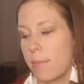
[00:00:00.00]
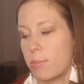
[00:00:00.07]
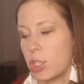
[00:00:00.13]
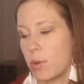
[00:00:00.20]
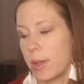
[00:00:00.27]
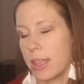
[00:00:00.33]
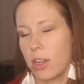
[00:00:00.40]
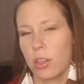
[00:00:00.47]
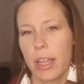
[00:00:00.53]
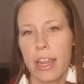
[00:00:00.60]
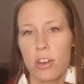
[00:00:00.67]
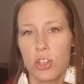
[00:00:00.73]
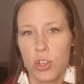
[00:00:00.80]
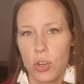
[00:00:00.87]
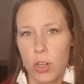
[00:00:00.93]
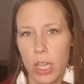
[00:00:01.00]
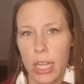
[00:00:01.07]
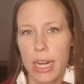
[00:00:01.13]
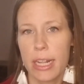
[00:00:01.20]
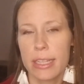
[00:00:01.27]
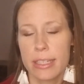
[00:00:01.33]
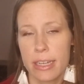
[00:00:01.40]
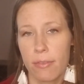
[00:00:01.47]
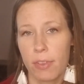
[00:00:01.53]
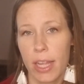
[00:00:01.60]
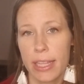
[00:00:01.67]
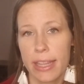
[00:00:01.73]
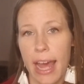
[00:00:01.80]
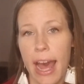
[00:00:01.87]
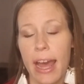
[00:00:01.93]
doing their like journaling and stuff
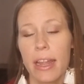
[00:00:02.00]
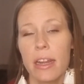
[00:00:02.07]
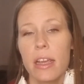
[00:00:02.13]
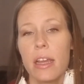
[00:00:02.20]
like that,